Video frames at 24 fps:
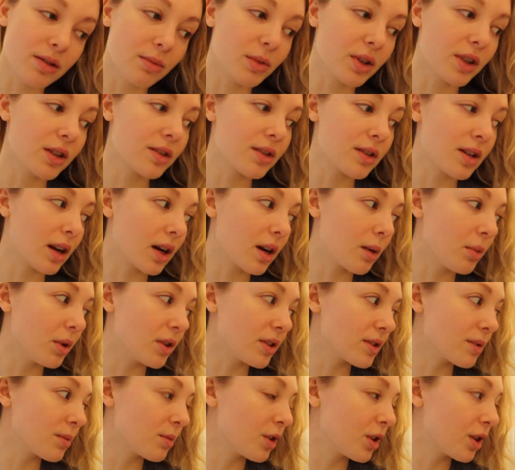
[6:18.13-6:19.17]
I'm gonna stock up
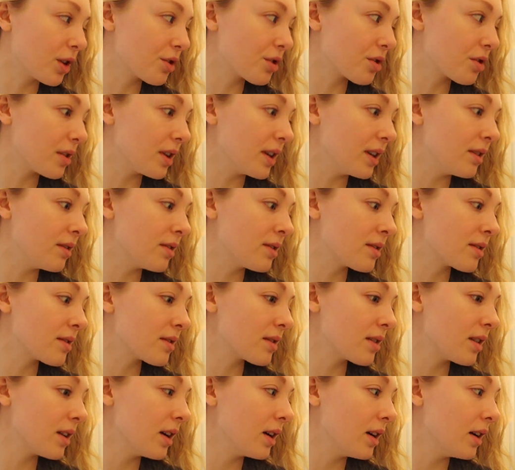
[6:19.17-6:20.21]
on some
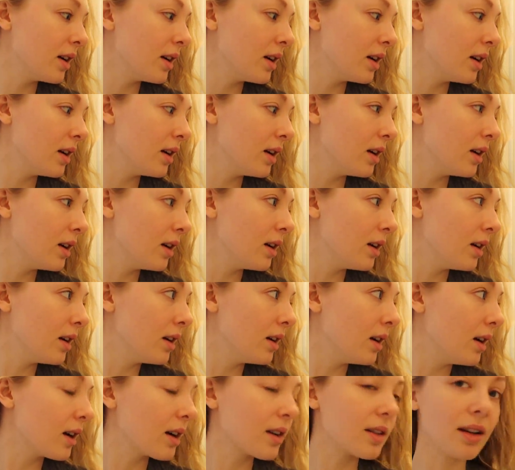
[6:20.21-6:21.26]
groceries
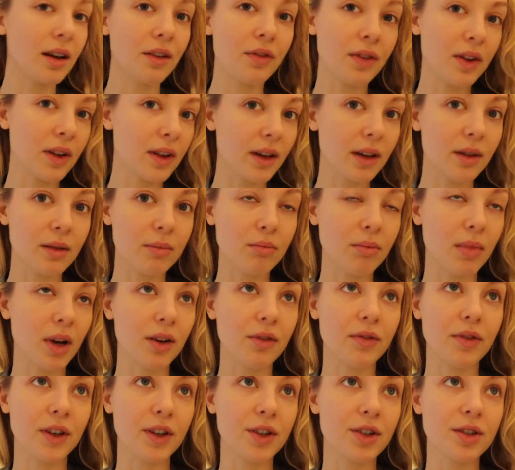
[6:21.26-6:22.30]
because I feel like my
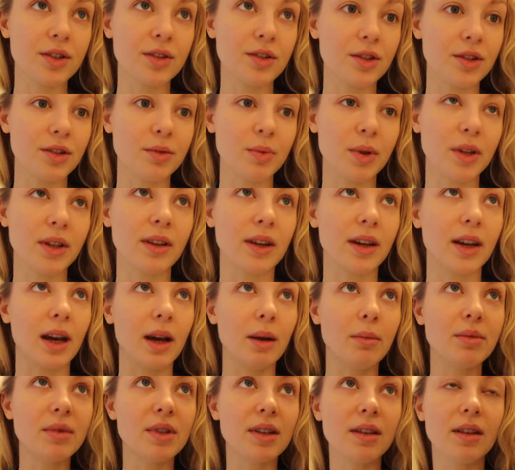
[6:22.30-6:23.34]
fridge has just been like
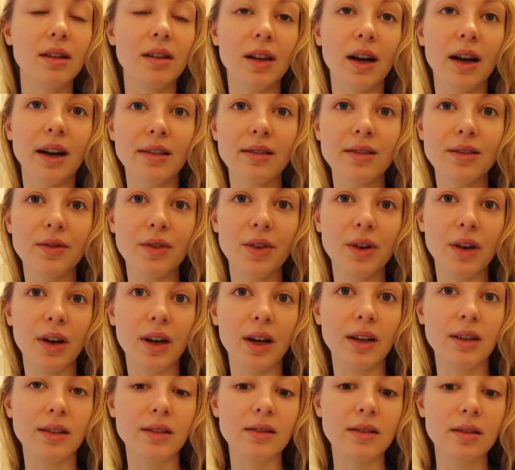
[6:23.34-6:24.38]
empty the last few
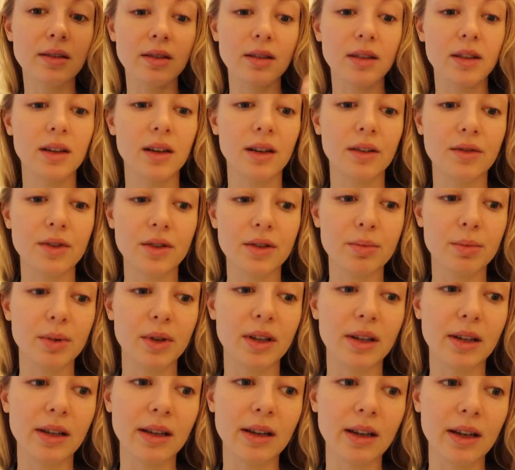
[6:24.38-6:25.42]
days and I've just
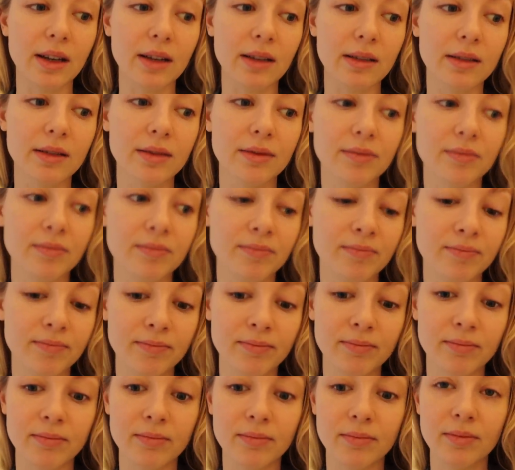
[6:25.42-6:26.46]
been eating
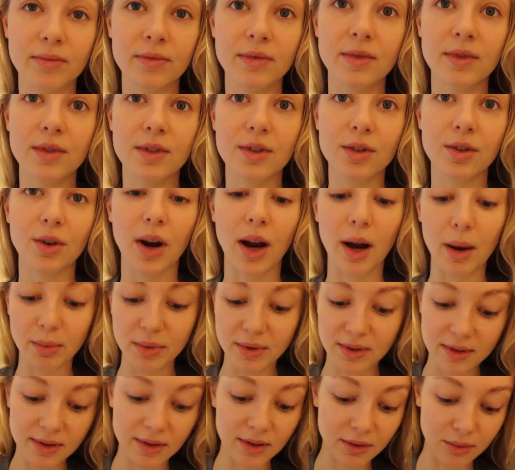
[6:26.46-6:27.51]

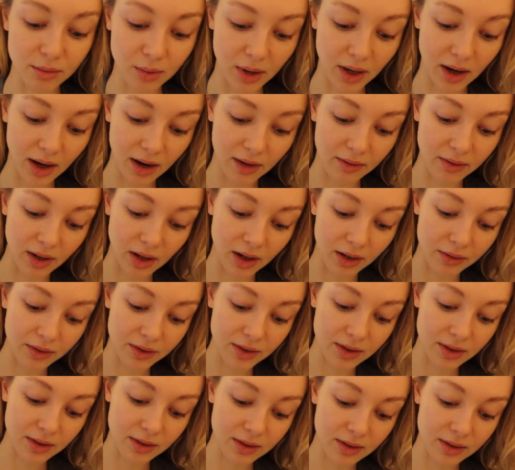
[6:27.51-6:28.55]
scraps of what I have left.